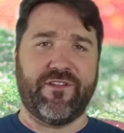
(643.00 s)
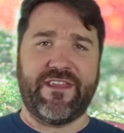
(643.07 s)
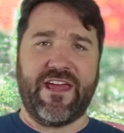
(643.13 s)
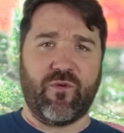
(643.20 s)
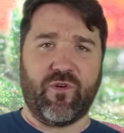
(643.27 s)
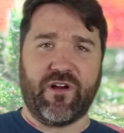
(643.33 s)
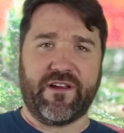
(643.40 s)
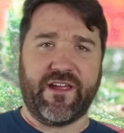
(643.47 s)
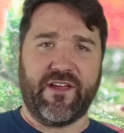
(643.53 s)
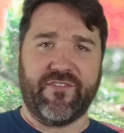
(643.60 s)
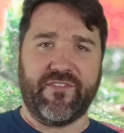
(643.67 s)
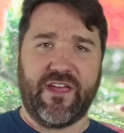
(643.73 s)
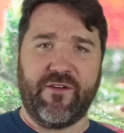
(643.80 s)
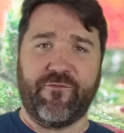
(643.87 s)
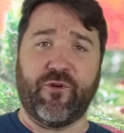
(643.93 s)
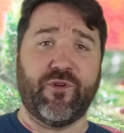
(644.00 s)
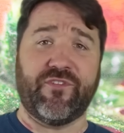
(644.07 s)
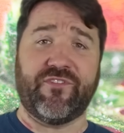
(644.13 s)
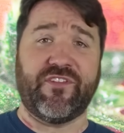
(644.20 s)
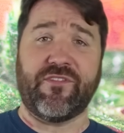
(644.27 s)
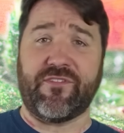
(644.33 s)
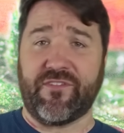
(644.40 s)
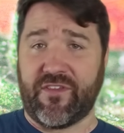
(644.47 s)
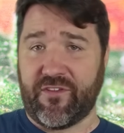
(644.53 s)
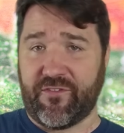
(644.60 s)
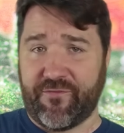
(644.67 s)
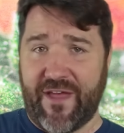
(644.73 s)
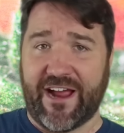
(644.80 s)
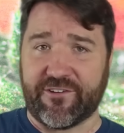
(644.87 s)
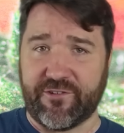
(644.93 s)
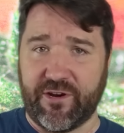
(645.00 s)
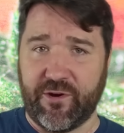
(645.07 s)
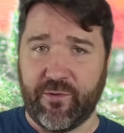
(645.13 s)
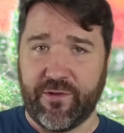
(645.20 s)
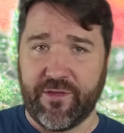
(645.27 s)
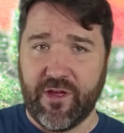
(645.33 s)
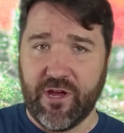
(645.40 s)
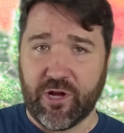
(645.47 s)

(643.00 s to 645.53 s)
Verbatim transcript: network as a photosynthesis factory with